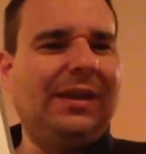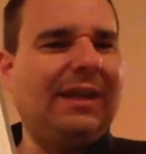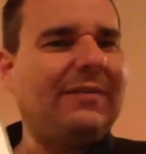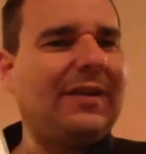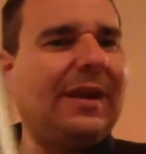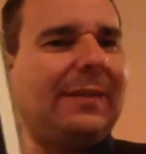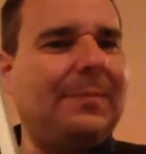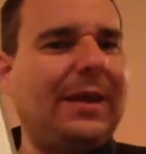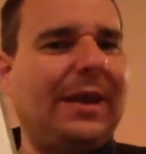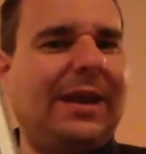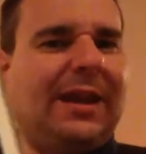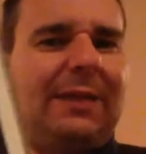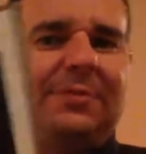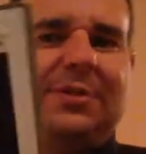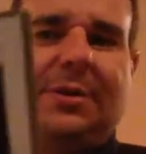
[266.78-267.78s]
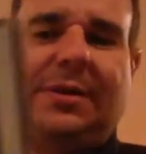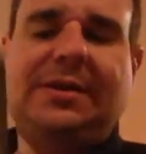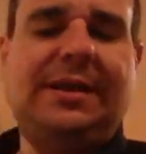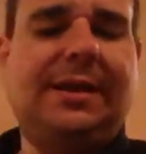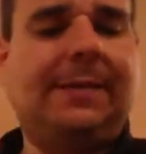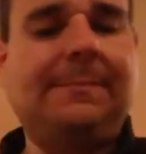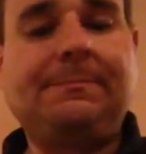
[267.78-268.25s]
if I didn't pick it up, so I
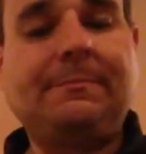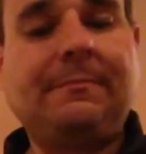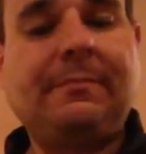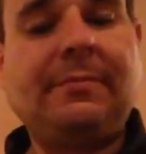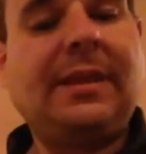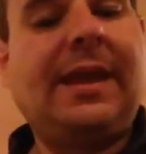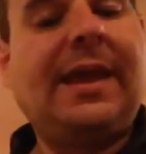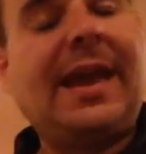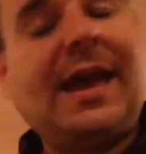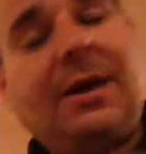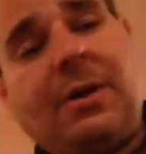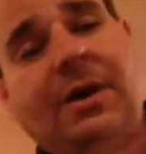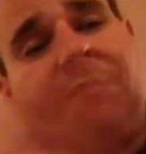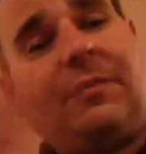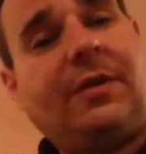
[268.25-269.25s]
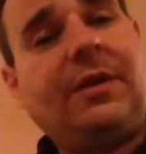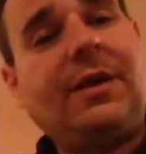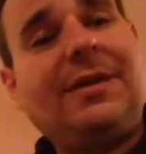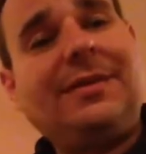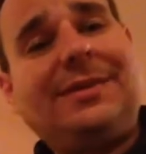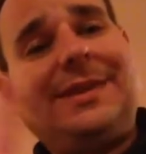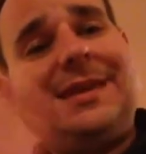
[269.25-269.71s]
did. However,
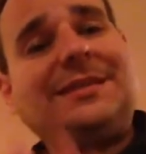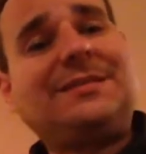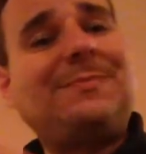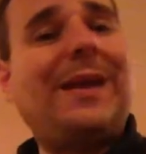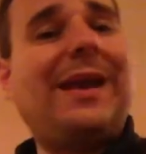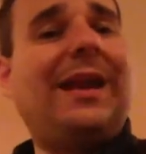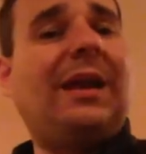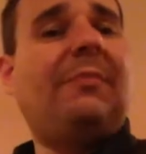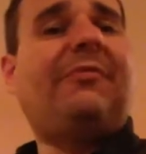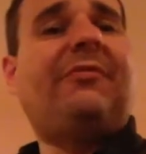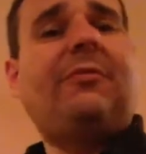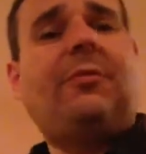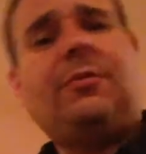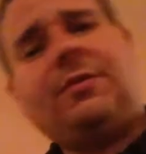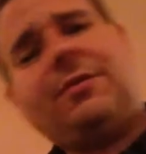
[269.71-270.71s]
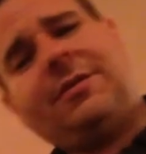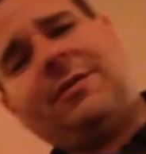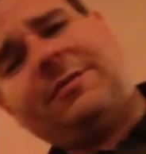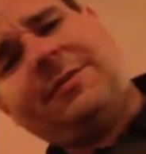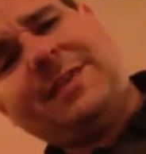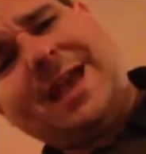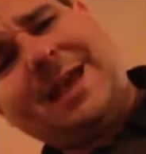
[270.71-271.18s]
this made up
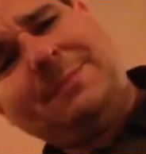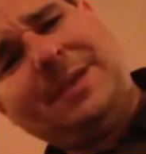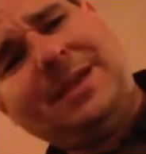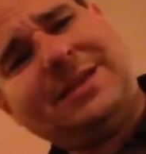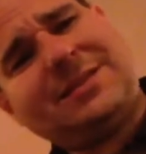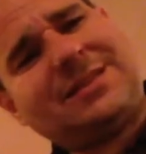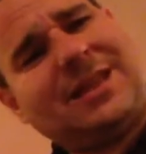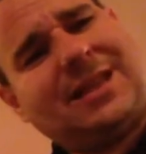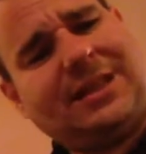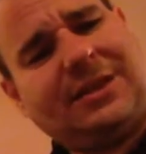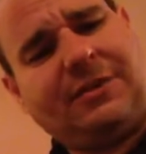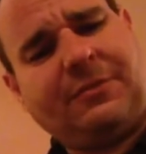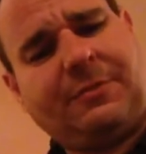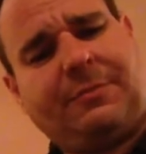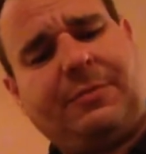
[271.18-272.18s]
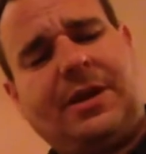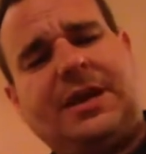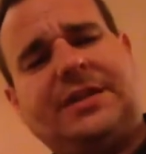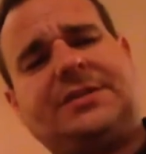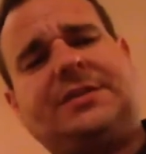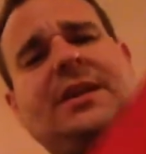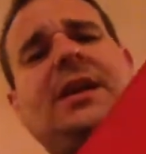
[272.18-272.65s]
for that being slightly
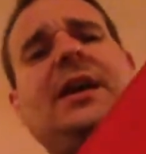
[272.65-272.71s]
overpriced.